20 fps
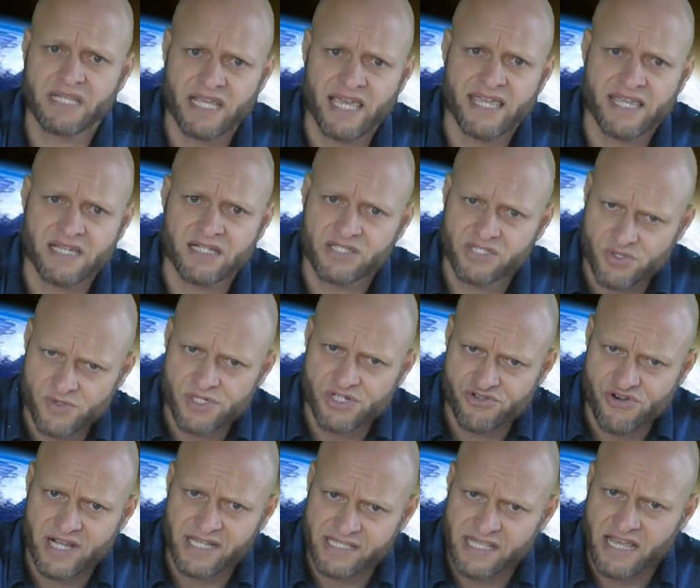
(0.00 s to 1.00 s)
be taken to
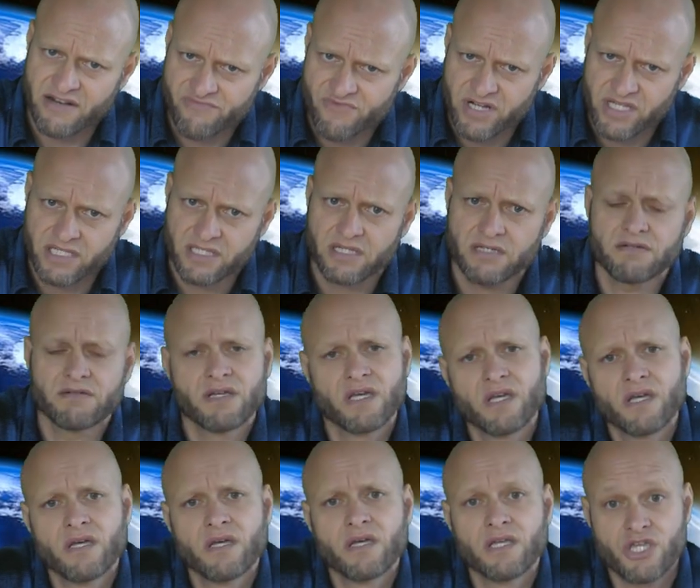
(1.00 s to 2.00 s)
address that risk.
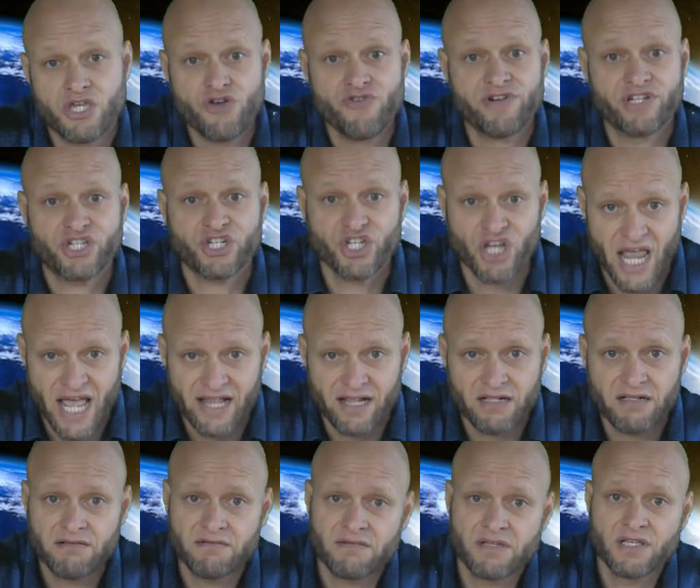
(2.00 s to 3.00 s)
Here is
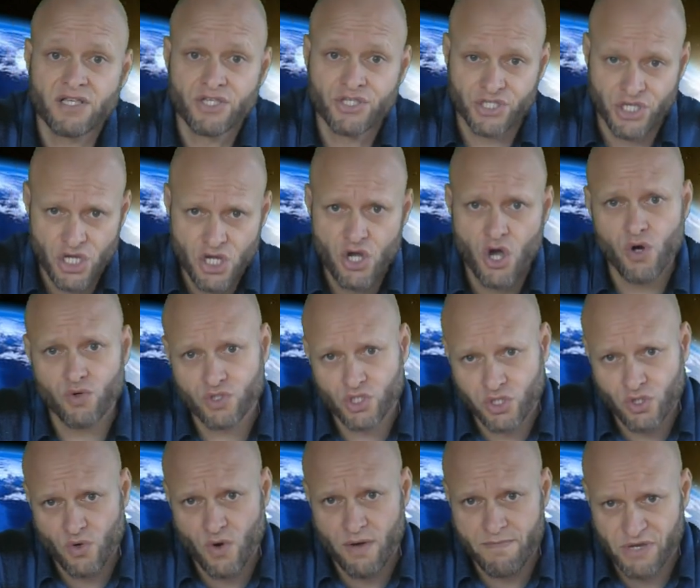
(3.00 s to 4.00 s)
Shell.
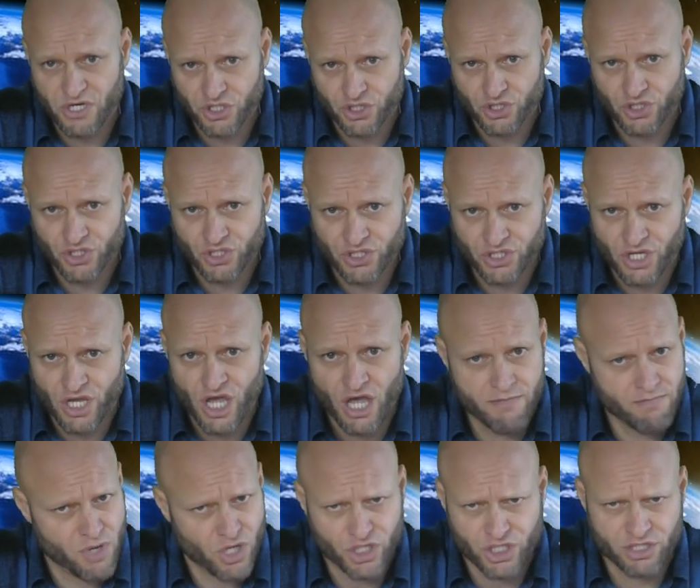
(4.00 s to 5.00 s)
CO2 emissions
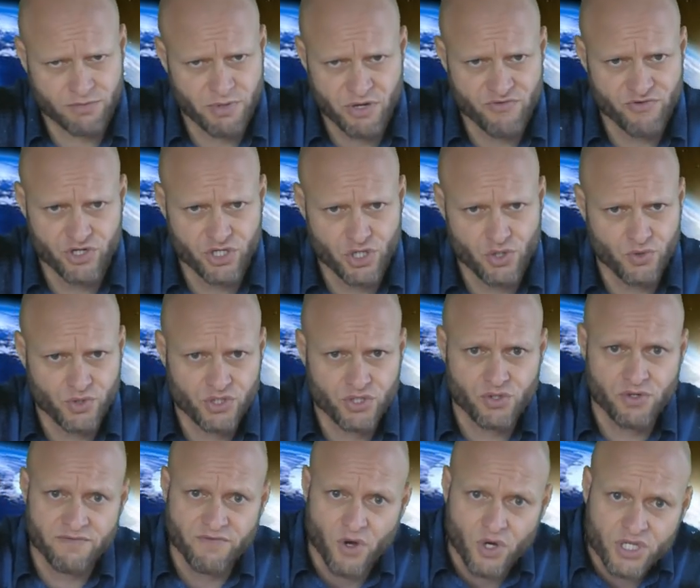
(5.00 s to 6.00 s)
uh, must be reduced
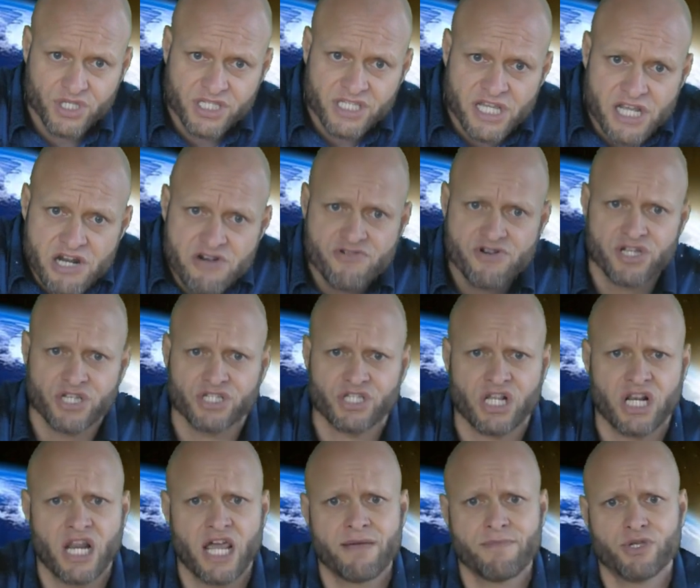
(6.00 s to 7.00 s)
to avoid
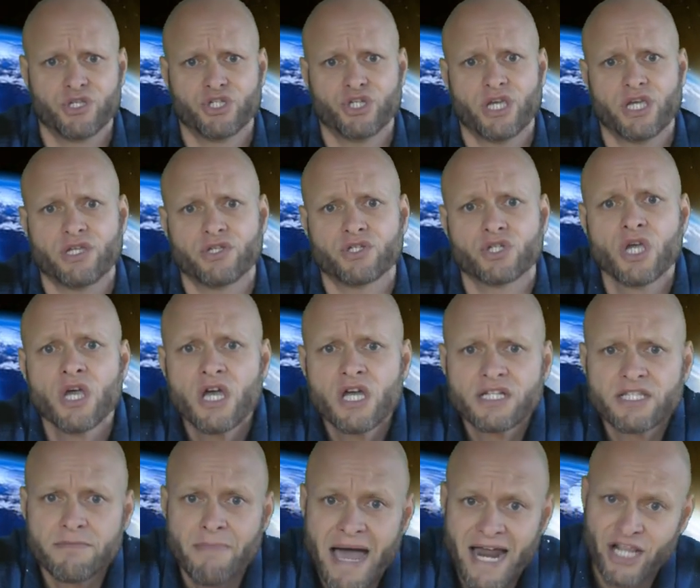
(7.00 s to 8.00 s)
serious climate change.
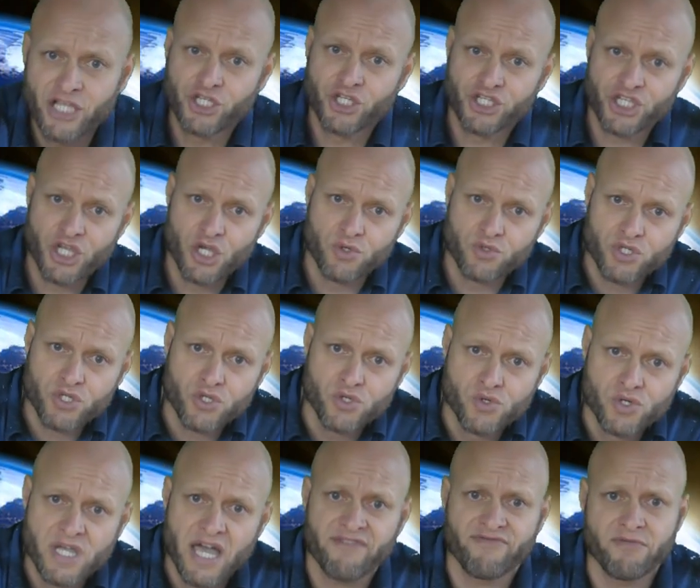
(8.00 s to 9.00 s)
To manage
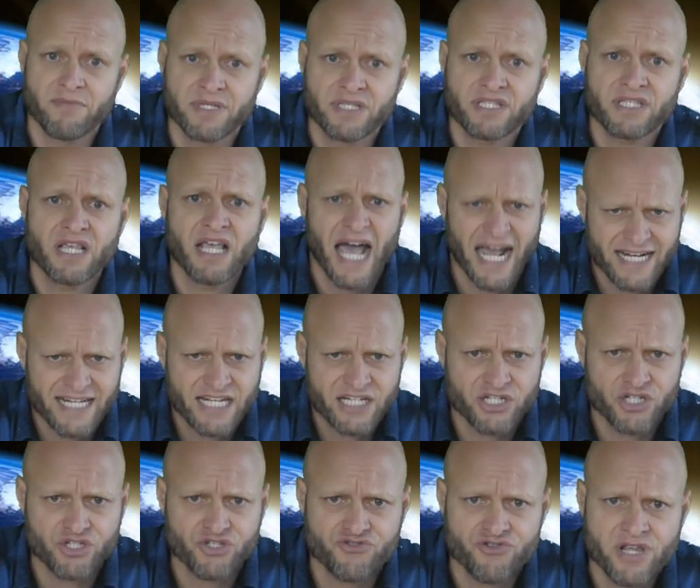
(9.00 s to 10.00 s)
CO2, governments and
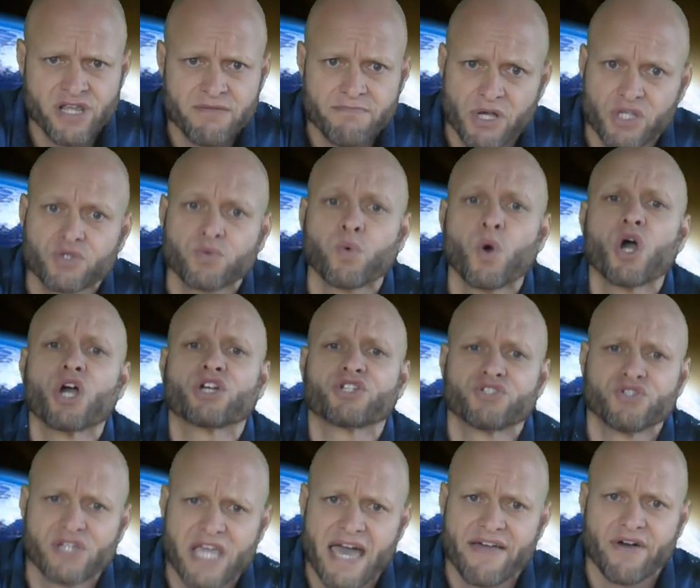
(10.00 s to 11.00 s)
industry must work
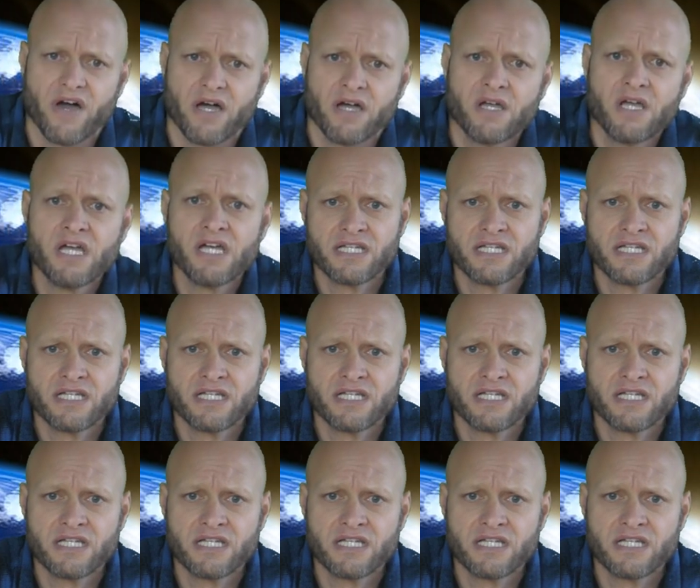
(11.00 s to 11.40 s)
together.